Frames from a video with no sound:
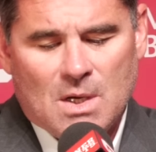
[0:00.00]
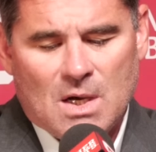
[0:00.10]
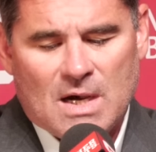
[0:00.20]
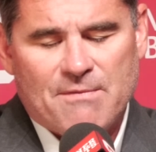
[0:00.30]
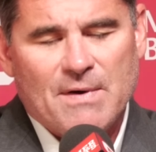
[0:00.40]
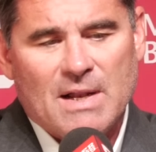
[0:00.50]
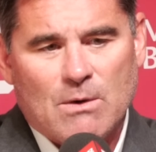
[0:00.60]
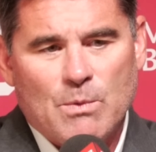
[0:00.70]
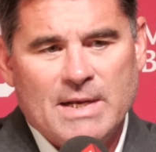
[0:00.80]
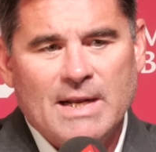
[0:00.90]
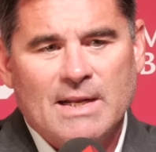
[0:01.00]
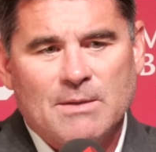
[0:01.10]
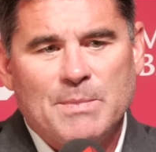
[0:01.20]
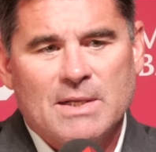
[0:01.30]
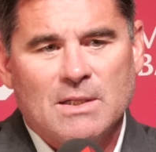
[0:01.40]
I felt like we needed
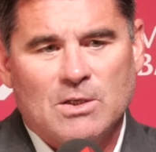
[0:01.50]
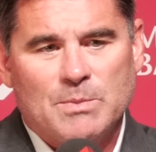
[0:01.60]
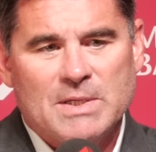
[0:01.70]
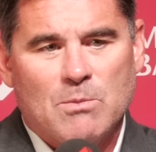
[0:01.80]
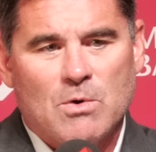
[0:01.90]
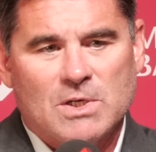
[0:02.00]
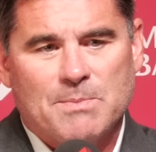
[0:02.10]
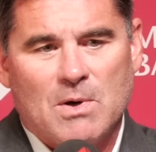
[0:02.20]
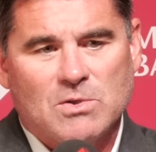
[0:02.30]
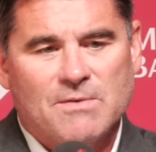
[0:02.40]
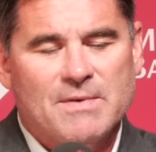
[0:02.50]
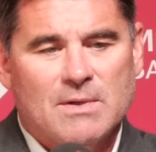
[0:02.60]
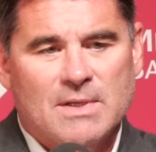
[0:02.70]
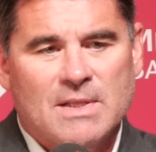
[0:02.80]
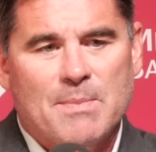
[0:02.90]
to be a little bit more
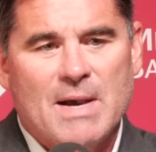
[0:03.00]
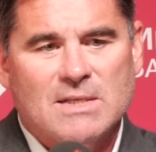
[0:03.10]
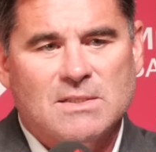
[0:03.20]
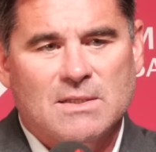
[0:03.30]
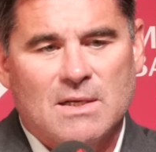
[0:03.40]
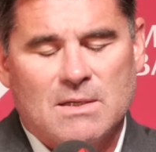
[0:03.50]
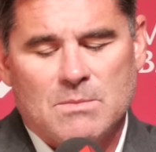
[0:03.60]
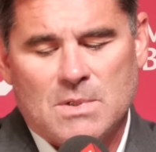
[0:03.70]
explosive in the passing game.